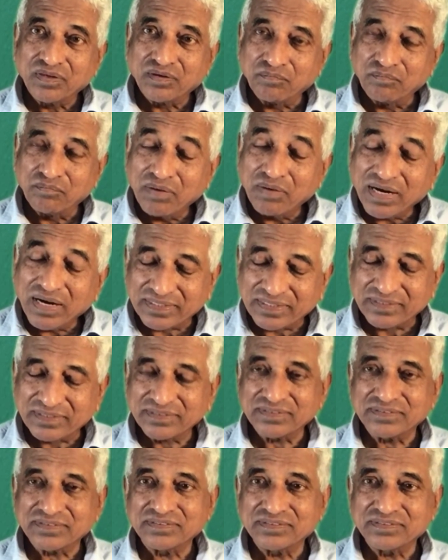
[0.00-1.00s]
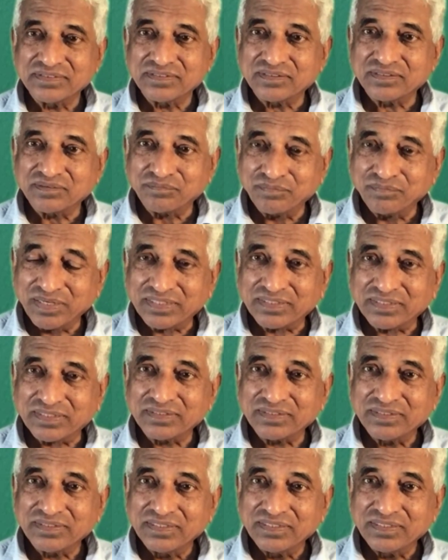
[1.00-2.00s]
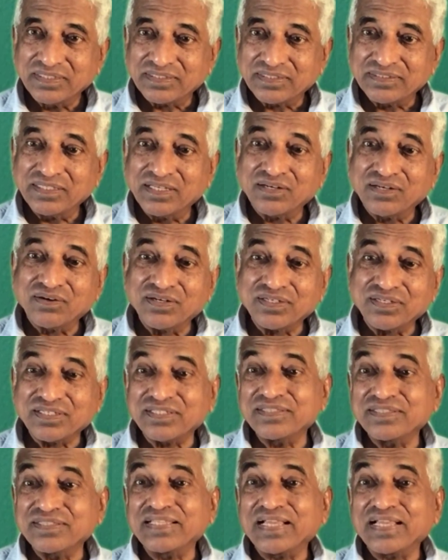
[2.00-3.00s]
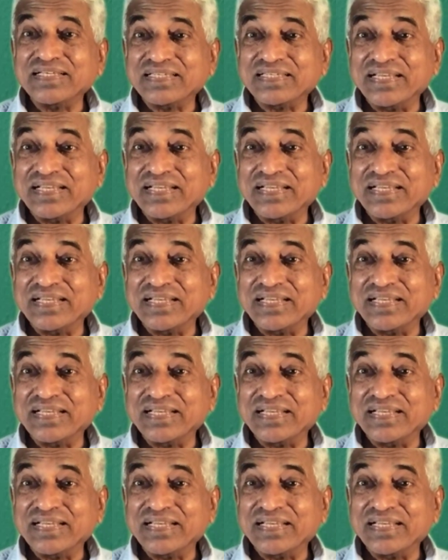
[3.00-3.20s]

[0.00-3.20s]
But, but, they are not in that